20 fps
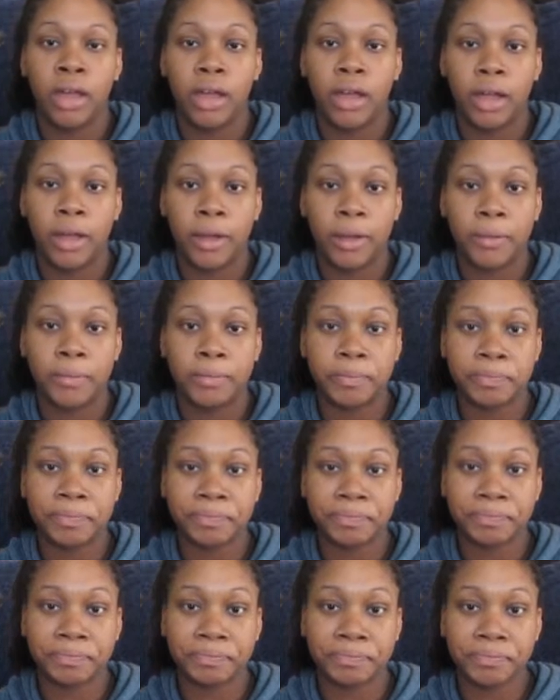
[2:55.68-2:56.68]

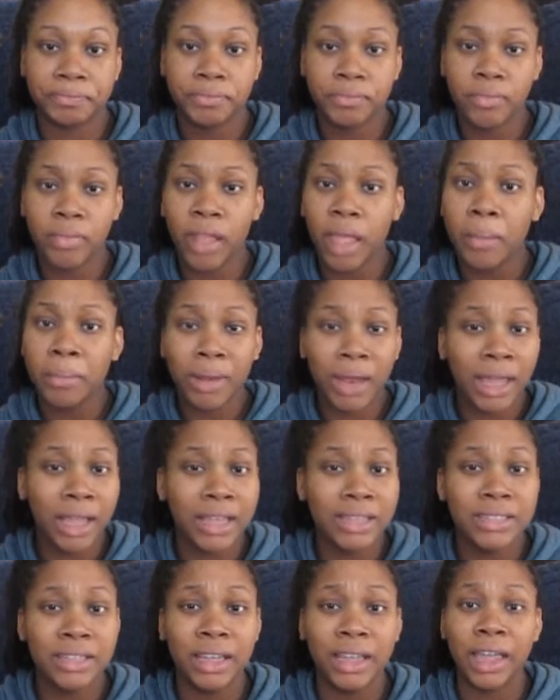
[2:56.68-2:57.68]
But like
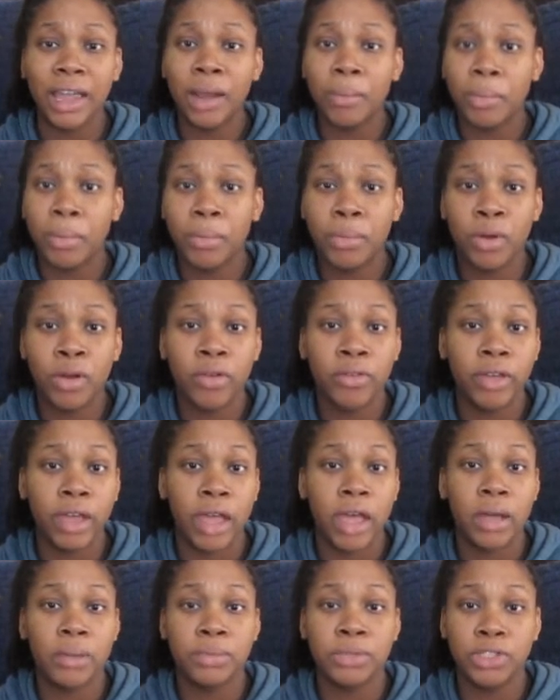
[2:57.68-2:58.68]
I said, get up and move. It
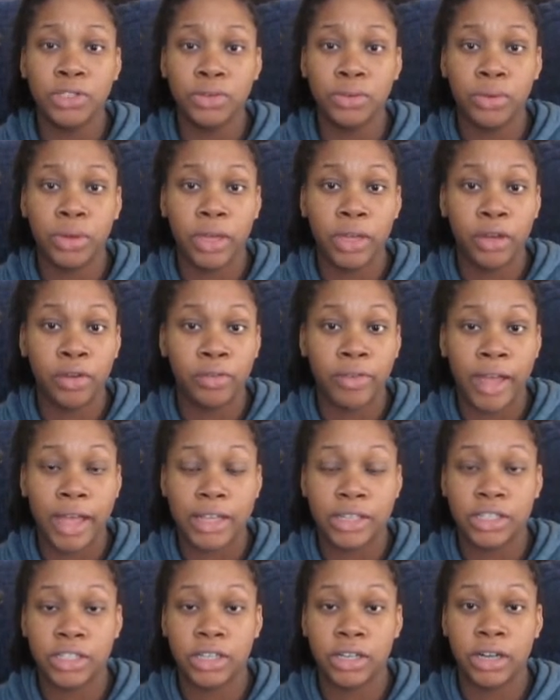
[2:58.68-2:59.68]
helps you heal
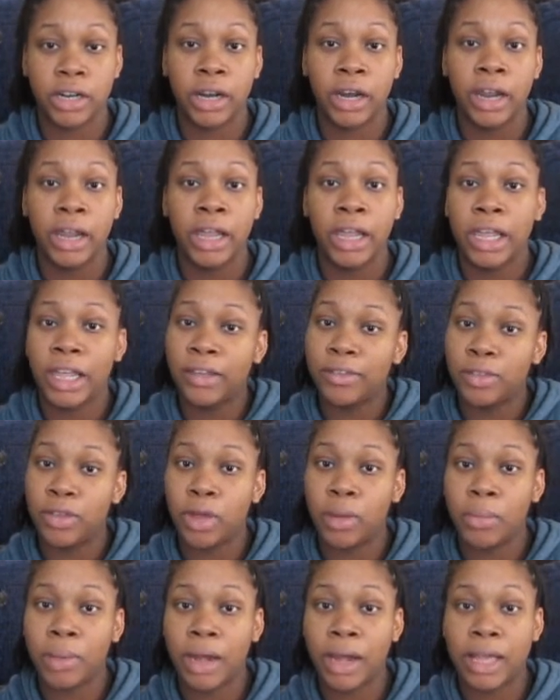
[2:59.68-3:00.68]
faster, even
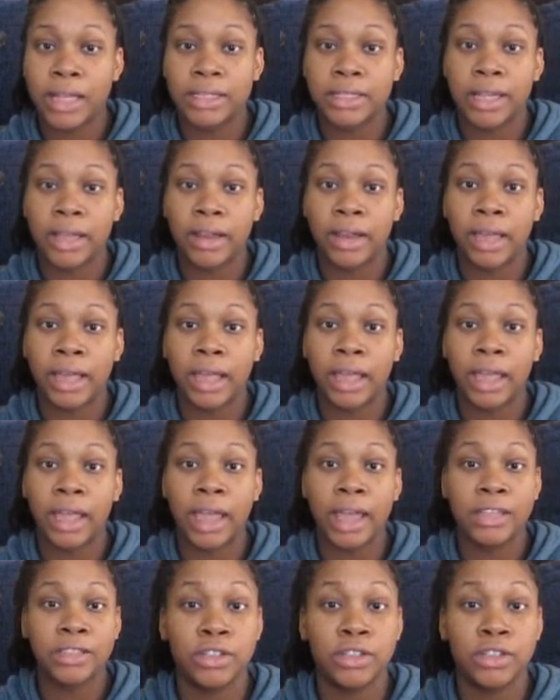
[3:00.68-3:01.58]
though it may not sound like it.